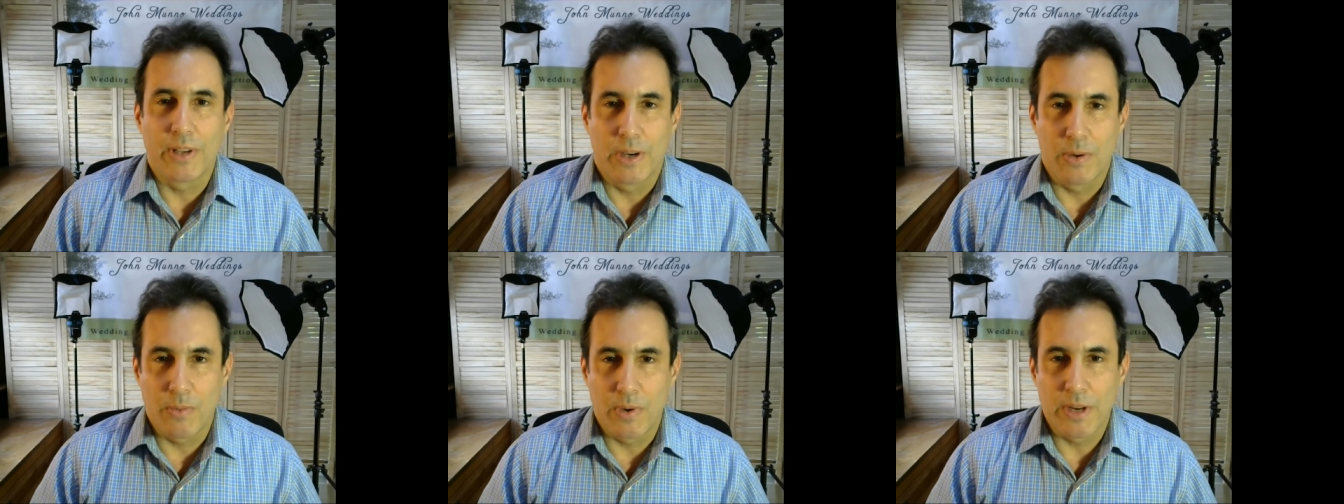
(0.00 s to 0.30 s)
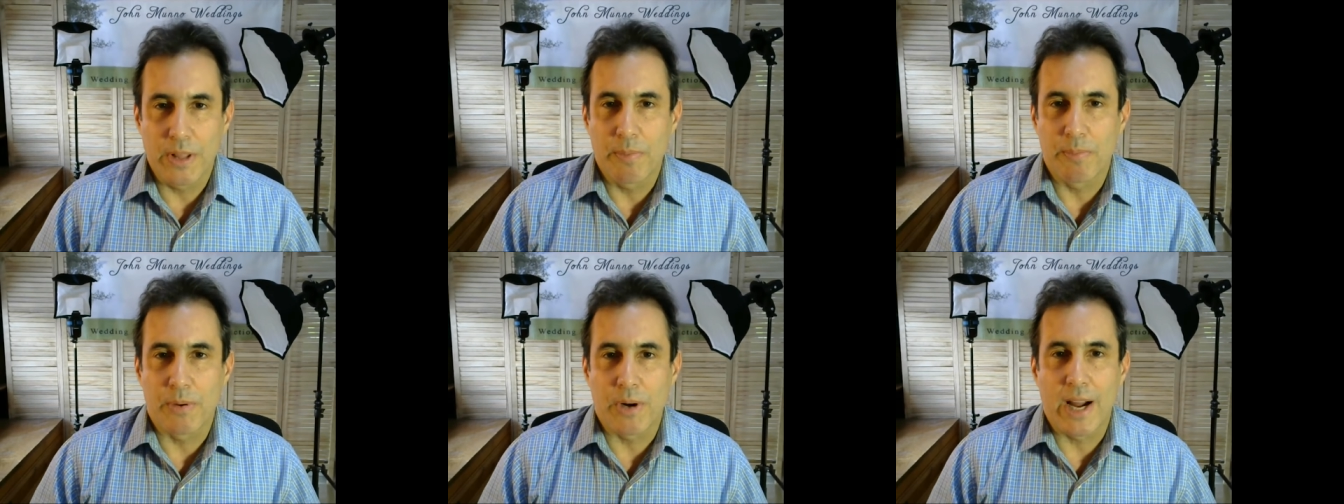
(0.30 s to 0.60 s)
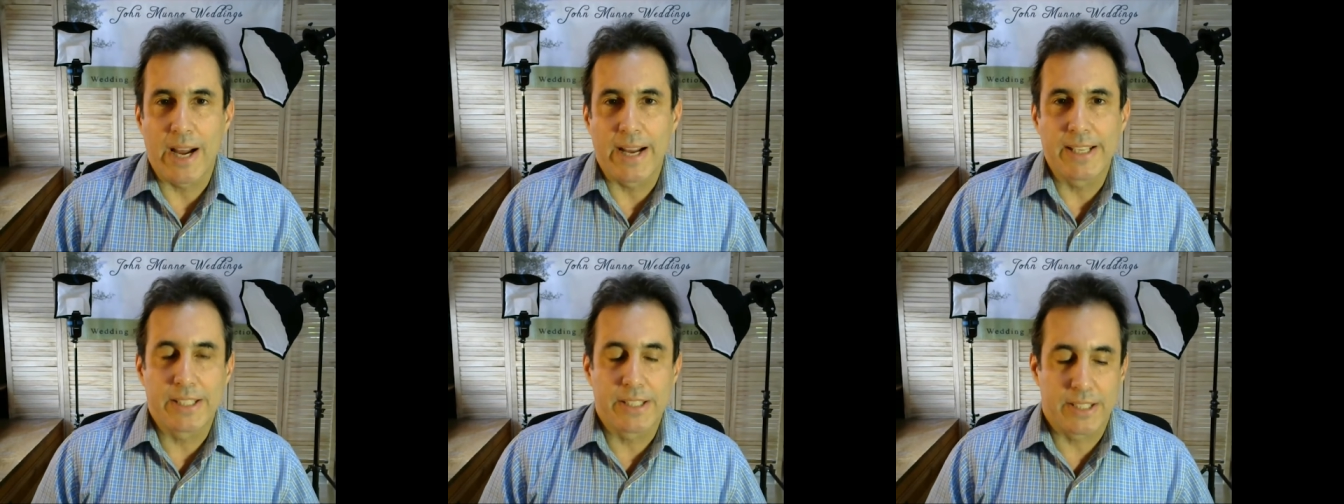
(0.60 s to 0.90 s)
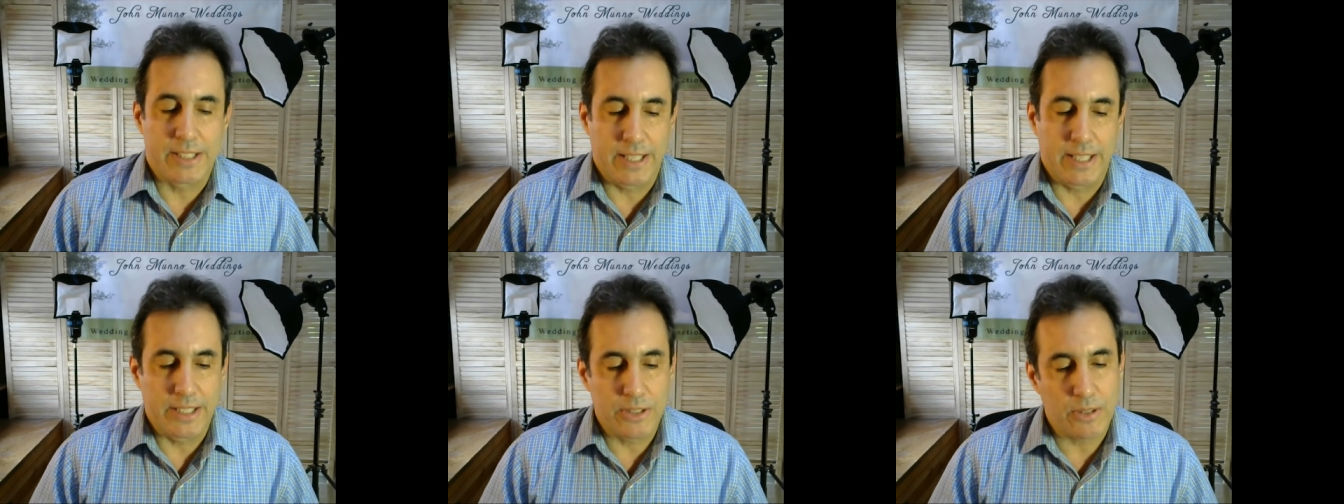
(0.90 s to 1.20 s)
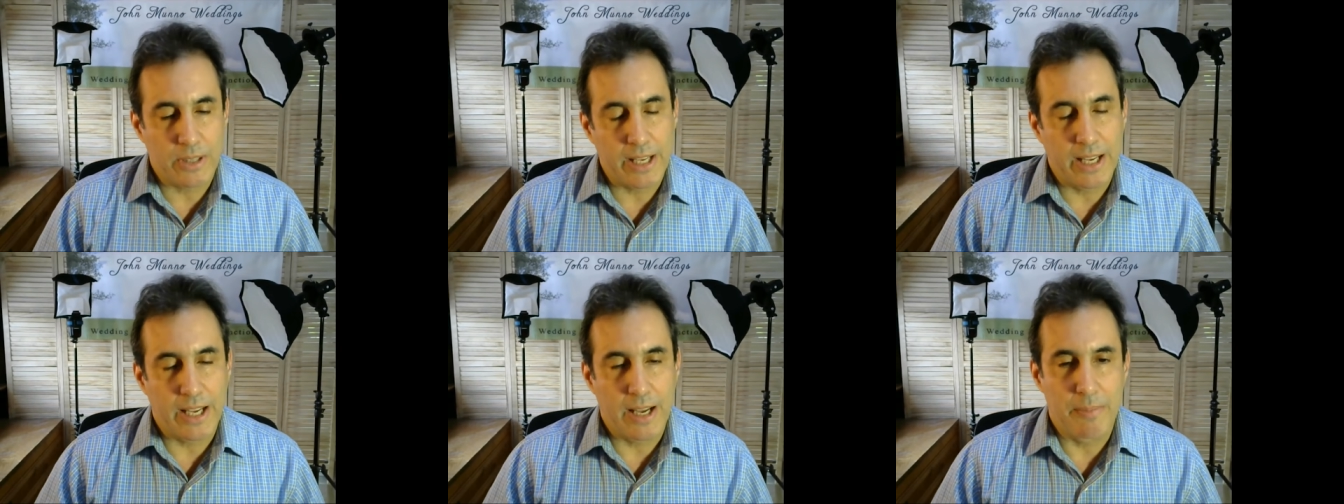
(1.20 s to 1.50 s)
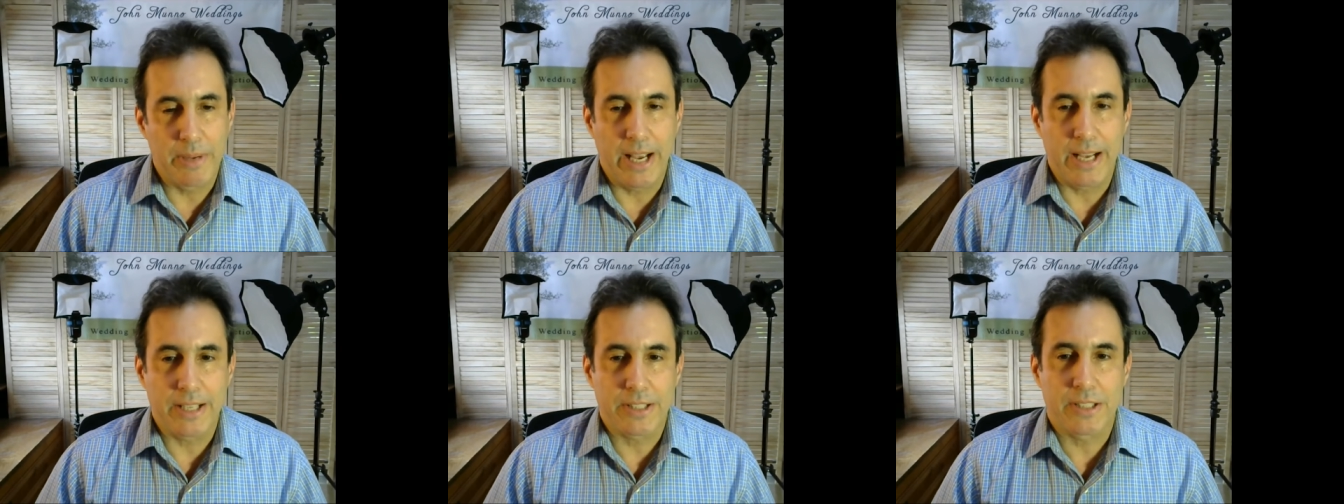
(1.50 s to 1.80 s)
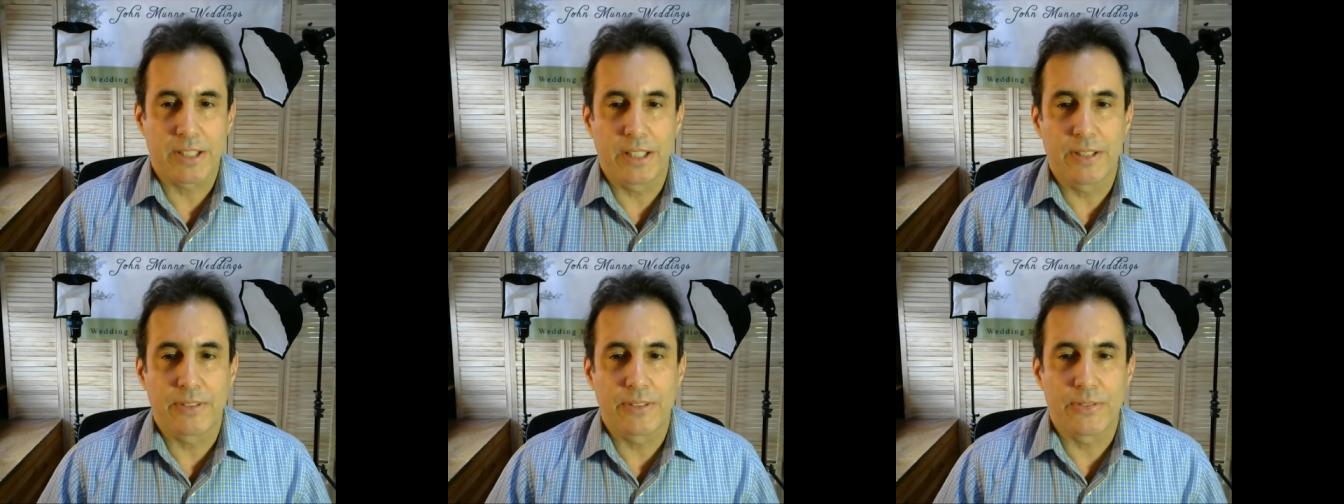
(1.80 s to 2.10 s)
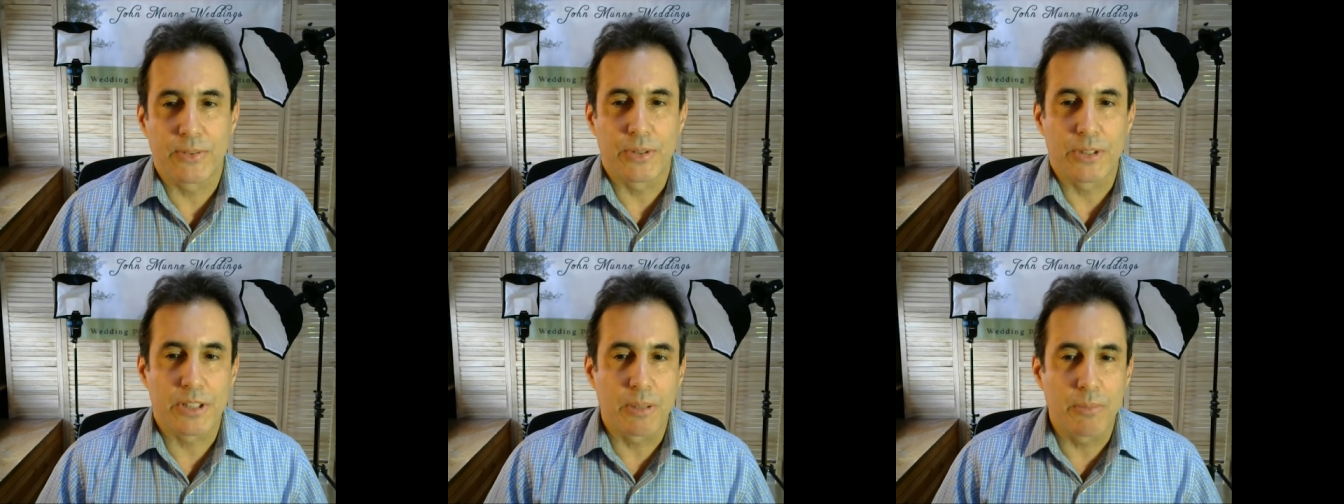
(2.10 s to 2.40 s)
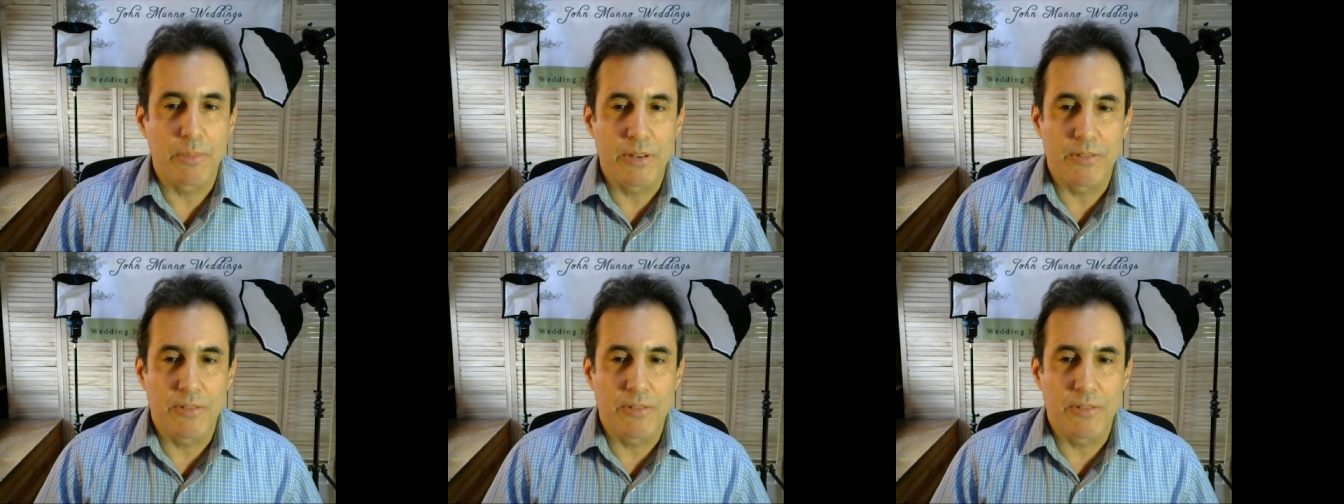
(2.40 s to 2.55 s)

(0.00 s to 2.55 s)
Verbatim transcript: uh, one of the brides says, okay, I'm asking for some